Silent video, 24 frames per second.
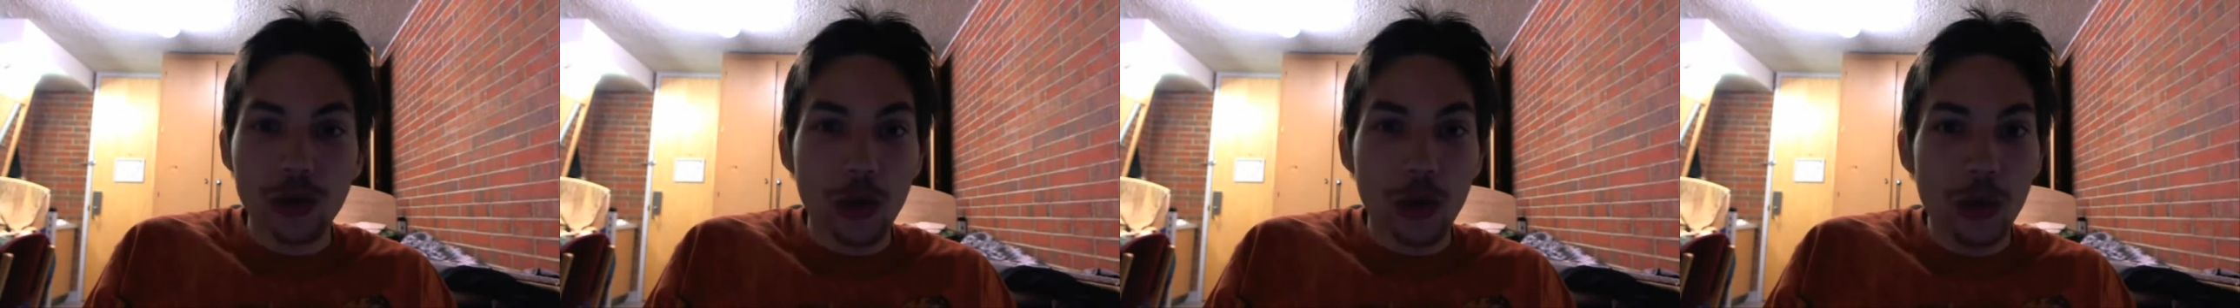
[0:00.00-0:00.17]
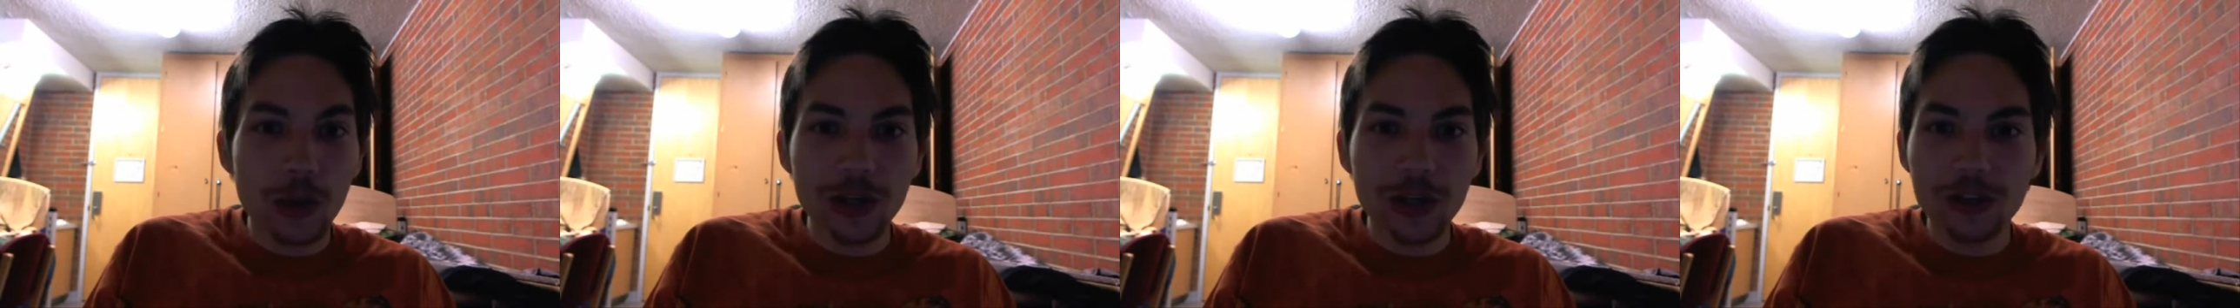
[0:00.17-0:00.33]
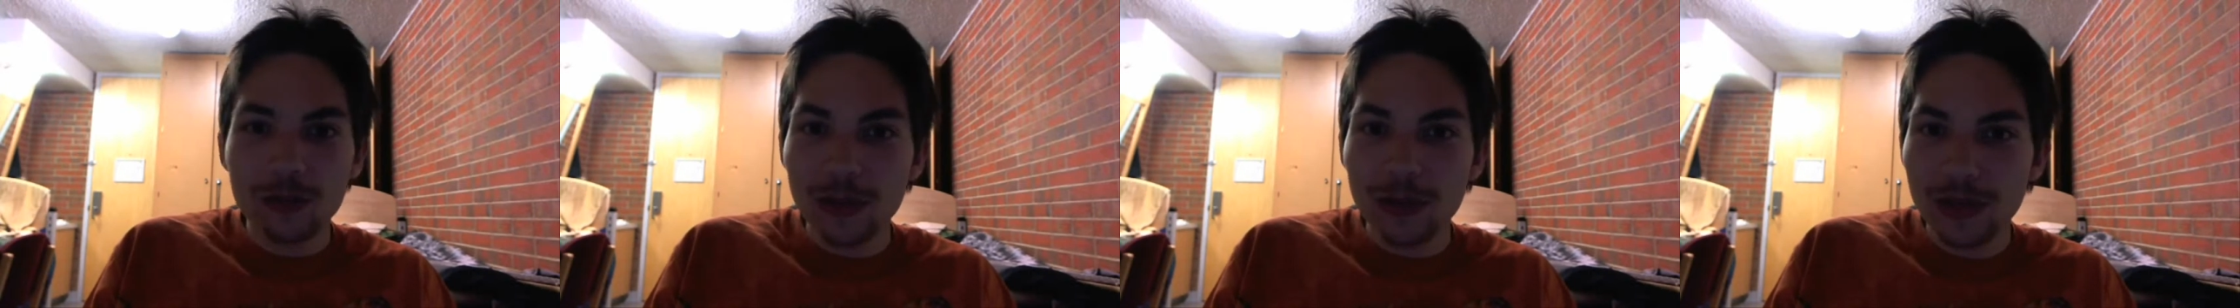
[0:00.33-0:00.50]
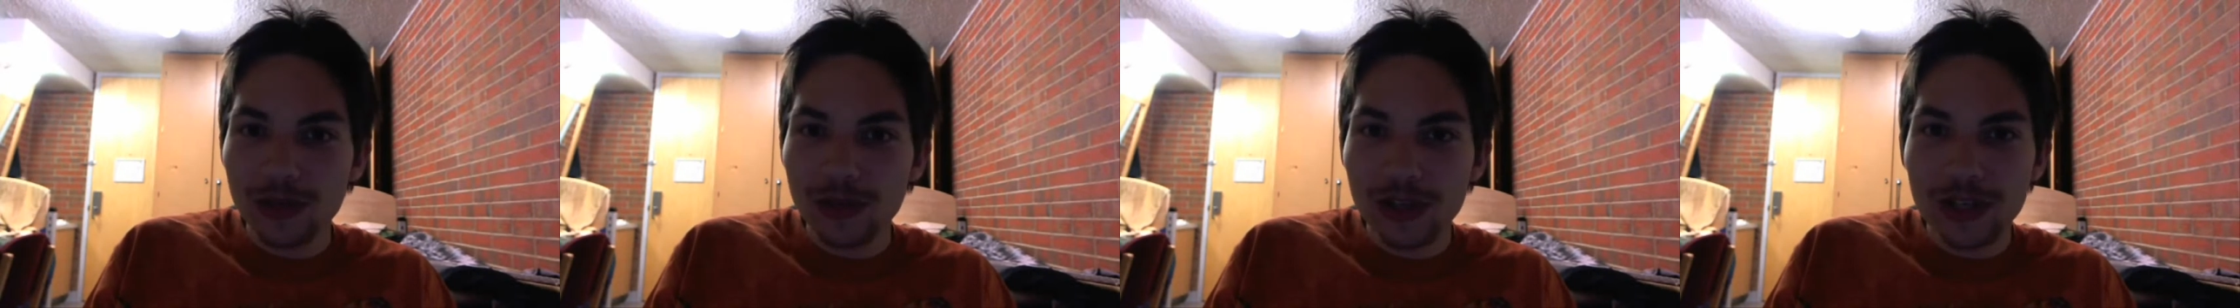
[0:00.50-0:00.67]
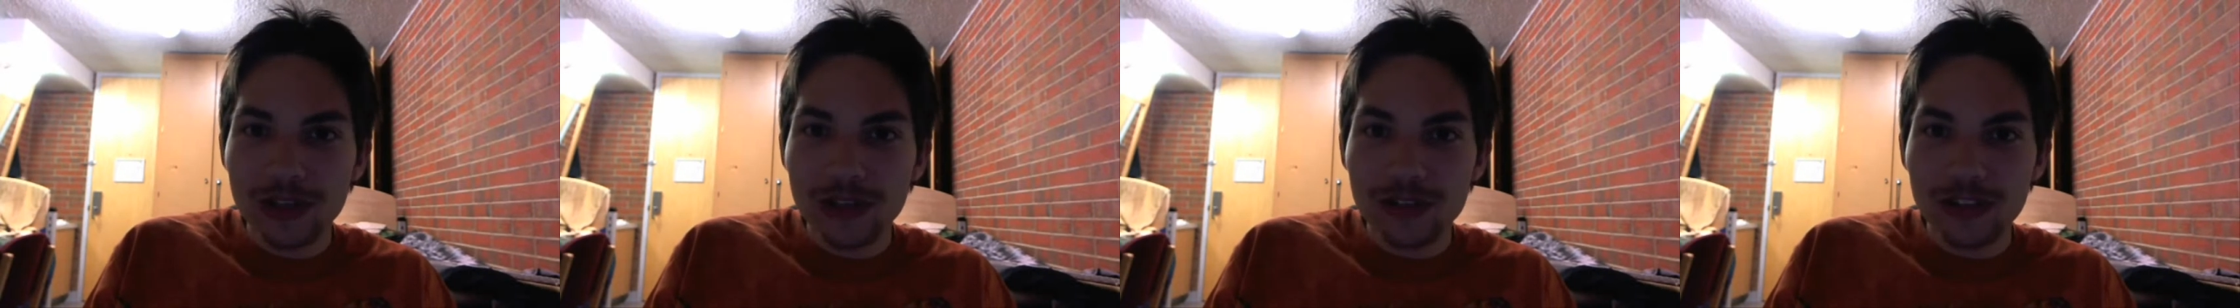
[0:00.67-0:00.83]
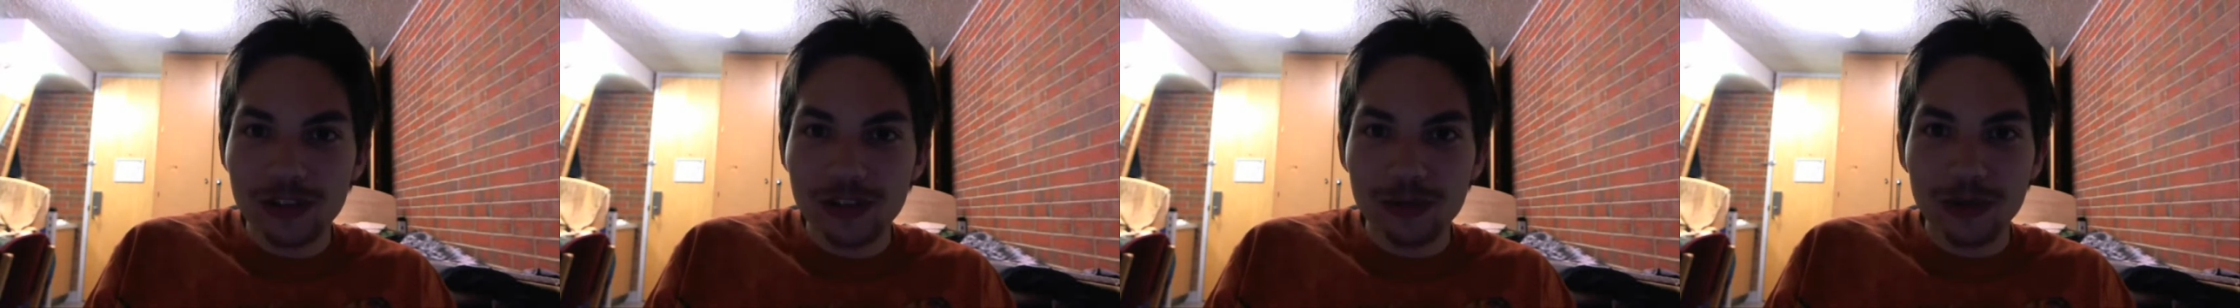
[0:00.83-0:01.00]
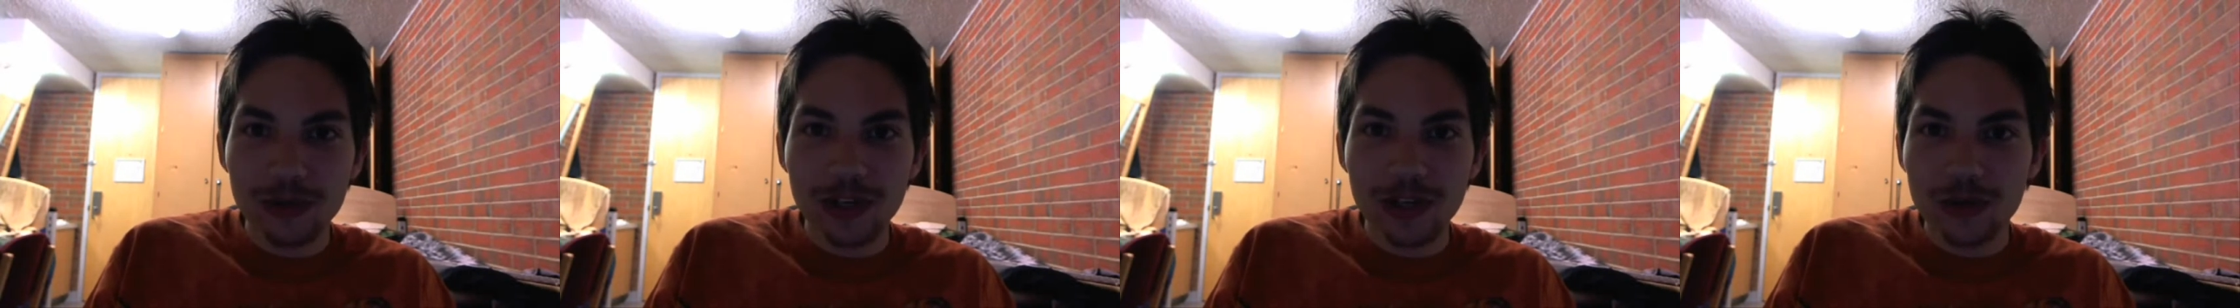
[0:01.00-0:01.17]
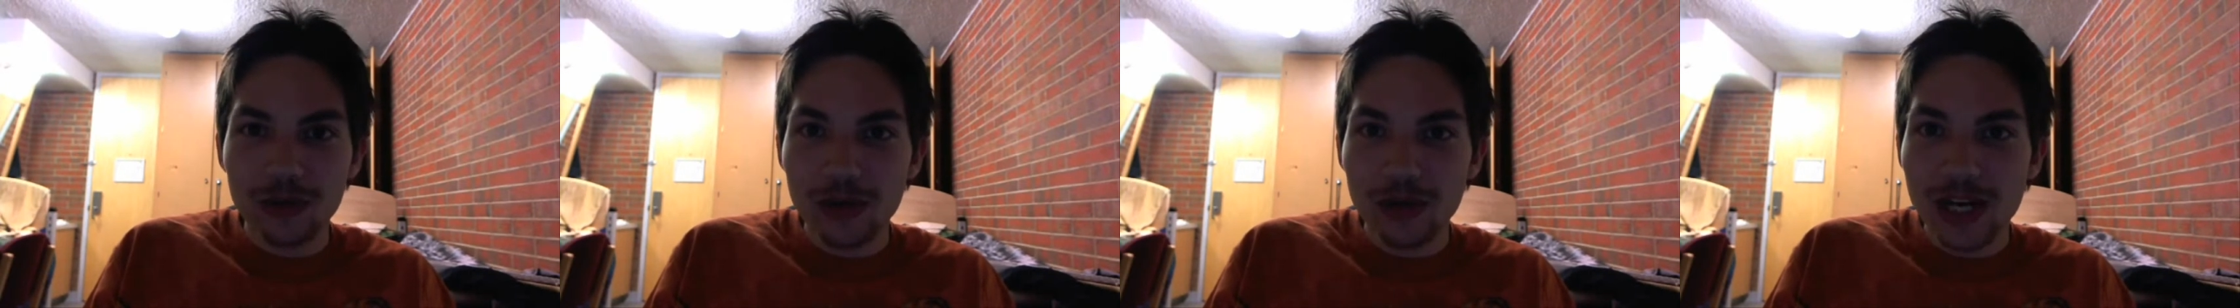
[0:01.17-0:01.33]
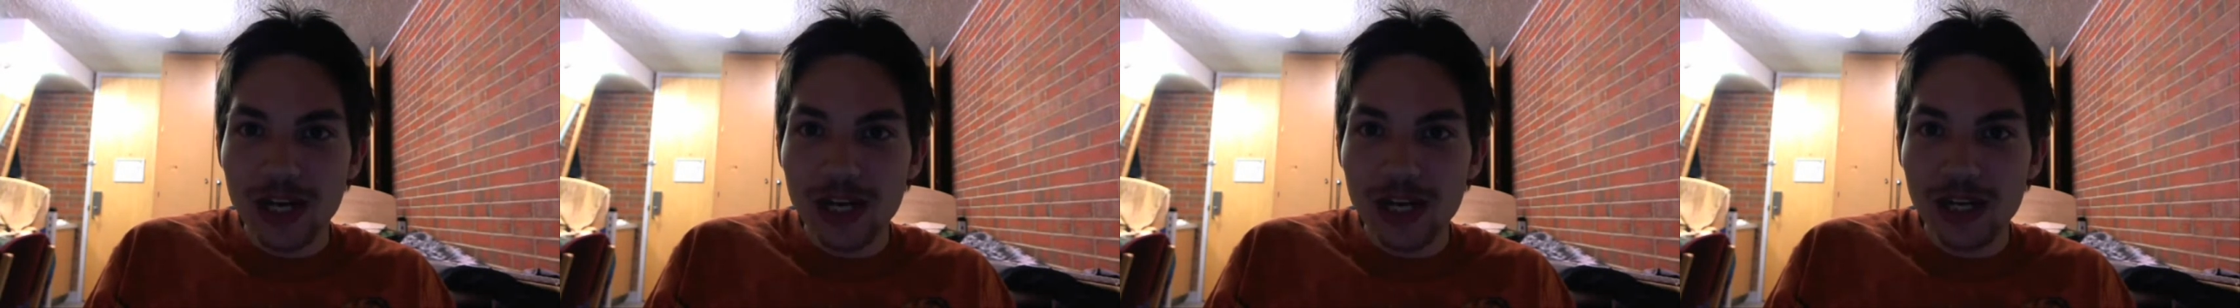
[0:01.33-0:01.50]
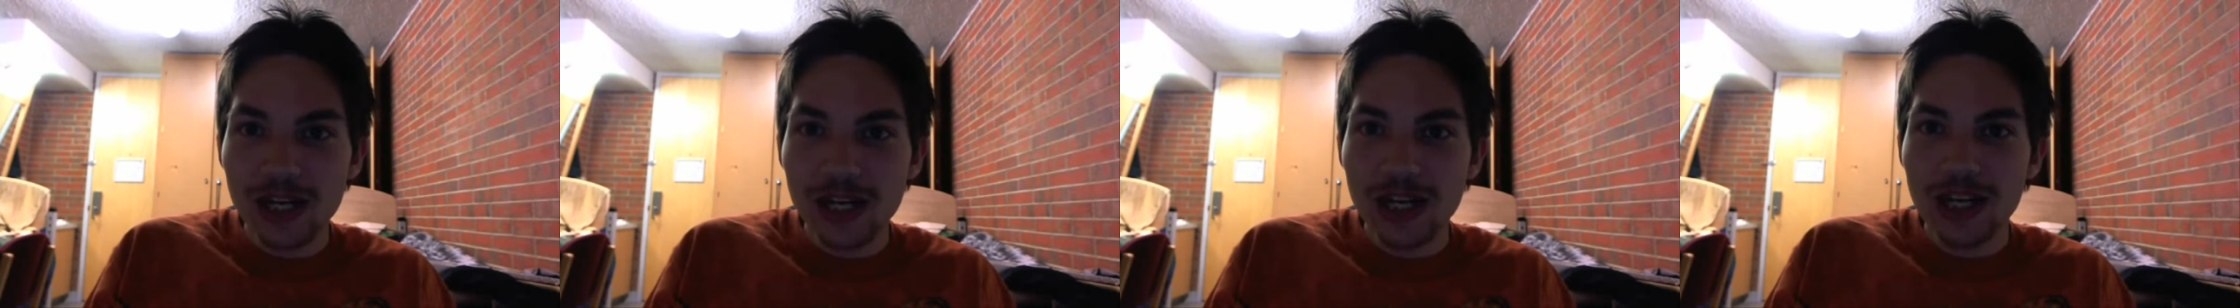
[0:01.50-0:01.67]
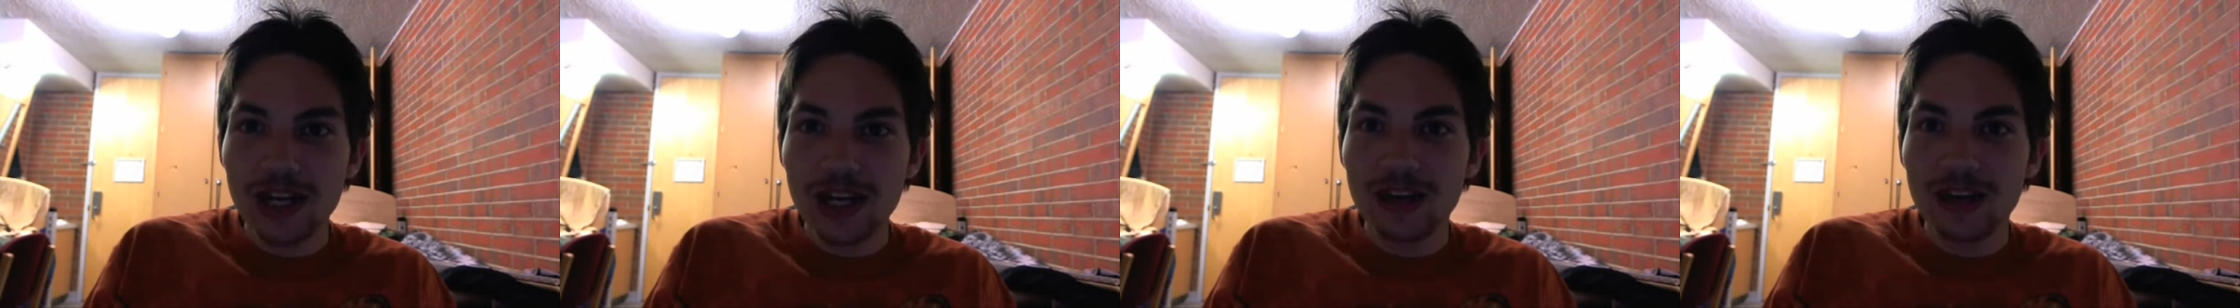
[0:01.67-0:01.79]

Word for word: the whole experience has been great,